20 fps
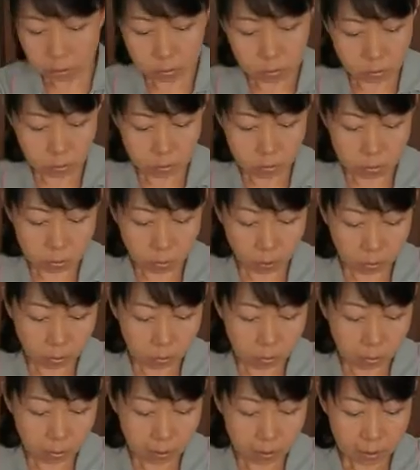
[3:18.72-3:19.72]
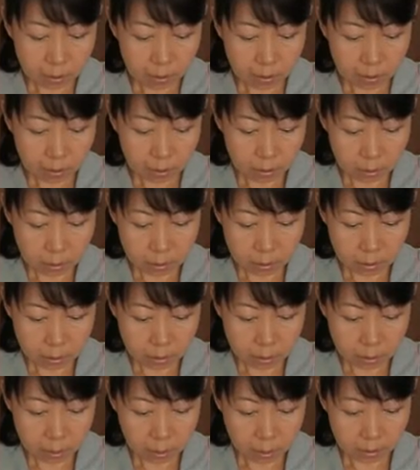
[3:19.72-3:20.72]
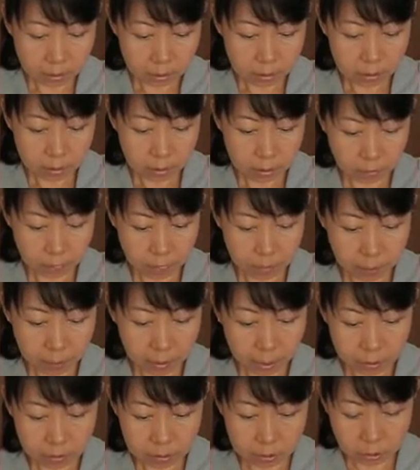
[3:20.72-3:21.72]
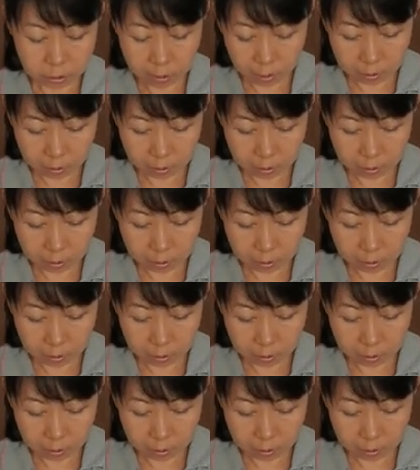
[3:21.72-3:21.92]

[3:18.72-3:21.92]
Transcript: to show that they repel each